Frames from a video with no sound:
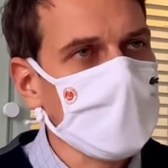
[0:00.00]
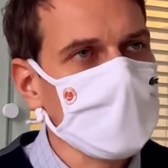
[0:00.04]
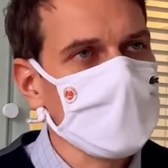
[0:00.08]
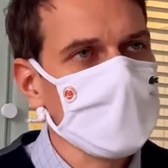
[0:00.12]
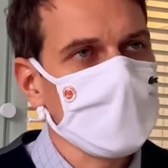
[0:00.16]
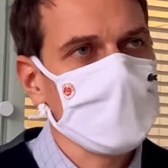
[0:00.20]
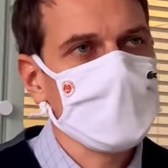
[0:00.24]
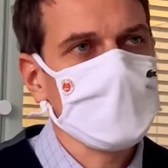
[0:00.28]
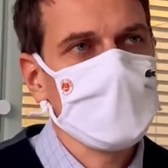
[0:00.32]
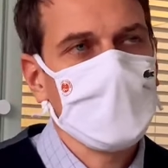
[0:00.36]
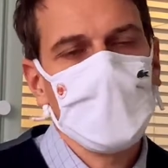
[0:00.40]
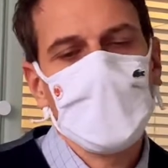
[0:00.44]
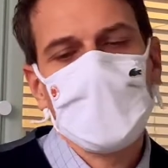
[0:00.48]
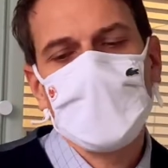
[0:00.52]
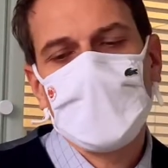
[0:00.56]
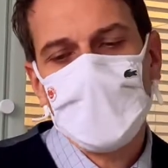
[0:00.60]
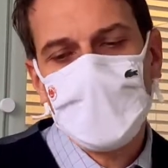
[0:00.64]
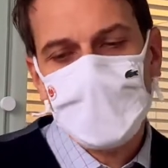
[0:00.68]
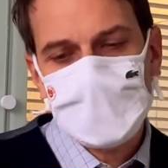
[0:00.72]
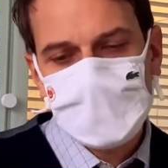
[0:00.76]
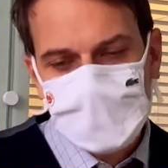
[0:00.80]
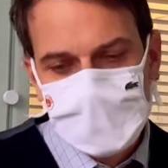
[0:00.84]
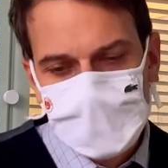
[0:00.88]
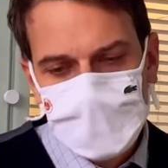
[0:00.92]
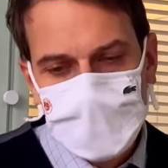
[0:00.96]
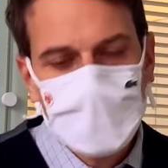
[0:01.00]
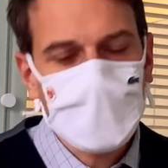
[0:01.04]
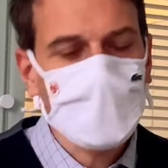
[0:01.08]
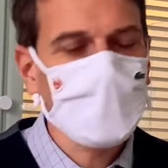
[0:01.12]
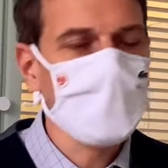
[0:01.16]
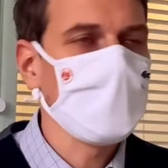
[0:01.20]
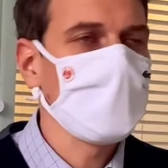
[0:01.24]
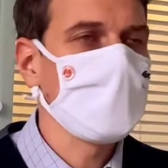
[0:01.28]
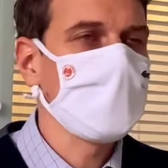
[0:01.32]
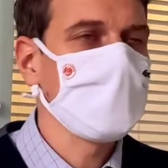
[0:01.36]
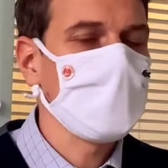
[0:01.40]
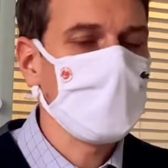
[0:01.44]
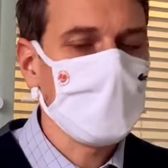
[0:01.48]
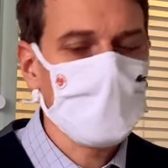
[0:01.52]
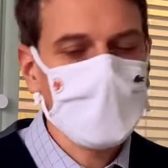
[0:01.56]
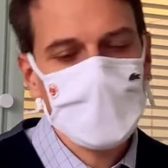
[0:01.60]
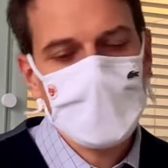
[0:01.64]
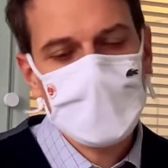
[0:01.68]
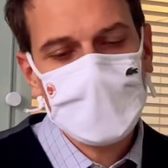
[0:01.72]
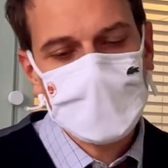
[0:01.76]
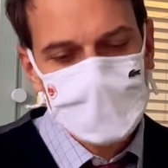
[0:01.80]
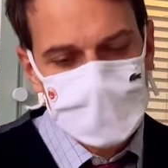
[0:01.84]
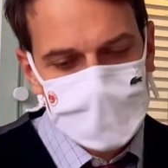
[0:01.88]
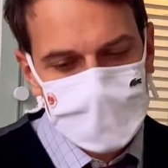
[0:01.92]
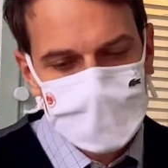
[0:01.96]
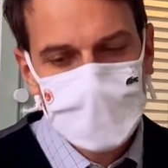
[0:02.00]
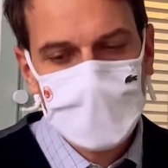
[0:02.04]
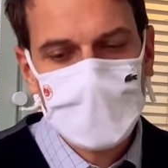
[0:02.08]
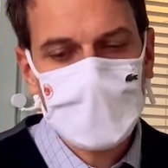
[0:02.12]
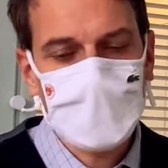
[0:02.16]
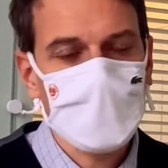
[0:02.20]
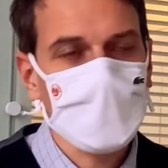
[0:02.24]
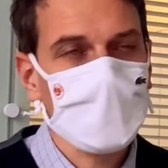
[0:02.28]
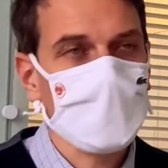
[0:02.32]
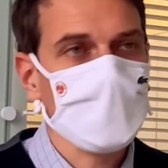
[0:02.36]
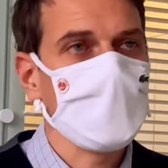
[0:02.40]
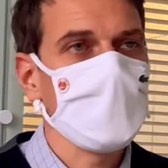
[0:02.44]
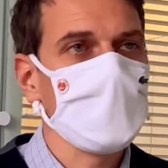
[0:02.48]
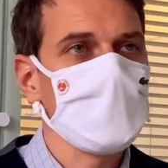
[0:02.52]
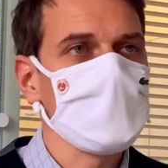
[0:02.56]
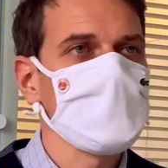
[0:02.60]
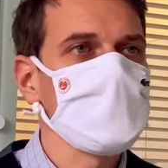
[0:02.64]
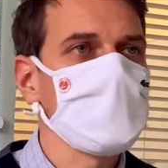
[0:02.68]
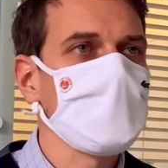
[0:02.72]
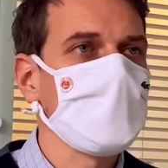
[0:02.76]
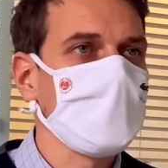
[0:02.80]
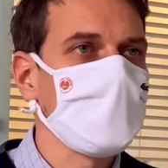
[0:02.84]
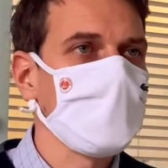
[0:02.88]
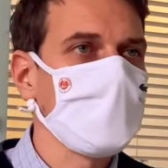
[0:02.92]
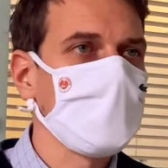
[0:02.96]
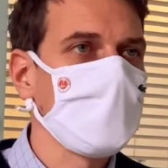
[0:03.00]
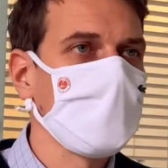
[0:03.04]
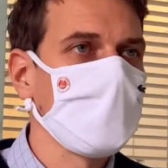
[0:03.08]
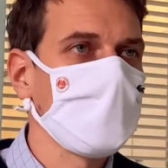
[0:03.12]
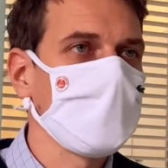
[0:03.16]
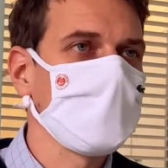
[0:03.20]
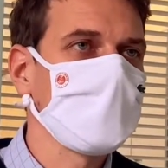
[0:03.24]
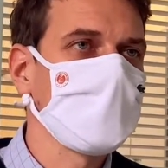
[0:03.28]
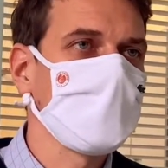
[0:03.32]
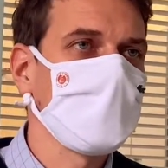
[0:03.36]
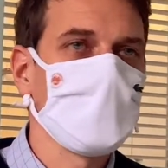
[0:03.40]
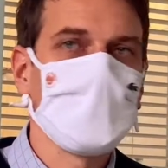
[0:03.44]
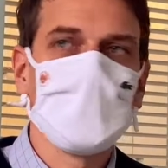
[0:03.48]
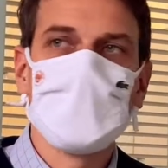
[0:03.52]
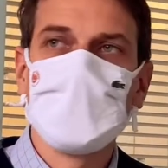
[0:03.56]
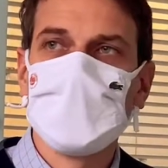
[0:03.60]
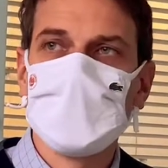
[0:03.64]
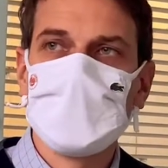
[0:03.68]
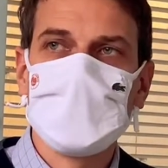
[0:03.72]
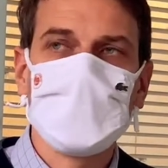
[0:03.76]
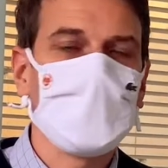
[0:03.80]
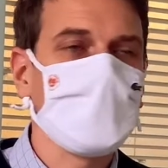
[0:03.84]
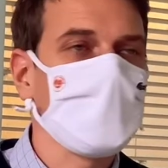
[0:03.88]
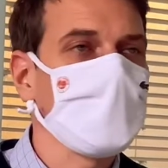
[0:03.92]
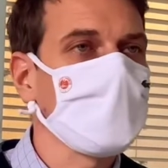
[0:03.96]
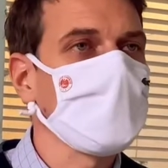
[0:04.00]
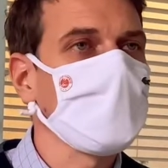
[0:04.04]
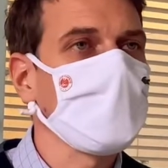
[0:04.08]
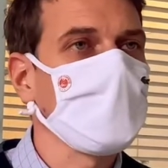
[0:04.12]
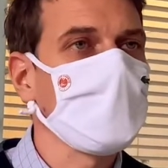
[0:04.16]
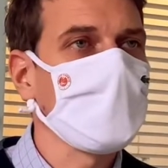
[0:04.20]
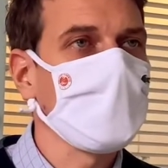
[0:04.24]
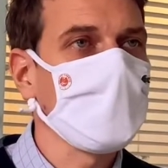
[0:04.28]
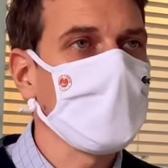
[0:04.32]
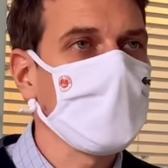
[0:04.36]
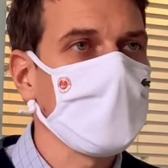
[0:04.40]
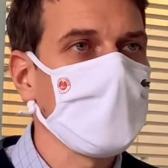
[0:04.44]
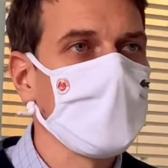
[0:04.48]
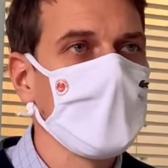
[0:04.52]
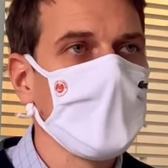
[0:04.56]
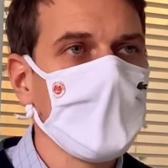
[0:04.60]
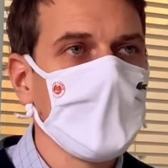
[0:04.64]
Just say, okay, I just come up with a topic, I just come up with a question that works, and then I'll take it from there.